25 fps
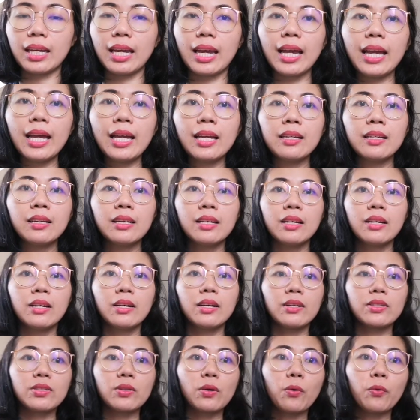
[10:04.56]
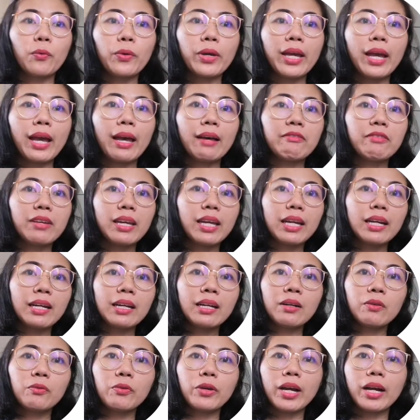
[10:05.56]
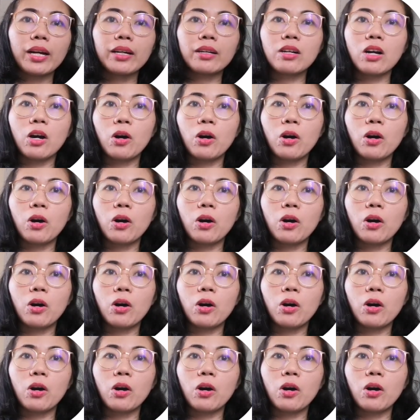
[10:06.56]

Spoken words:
news. Okay, so we have here,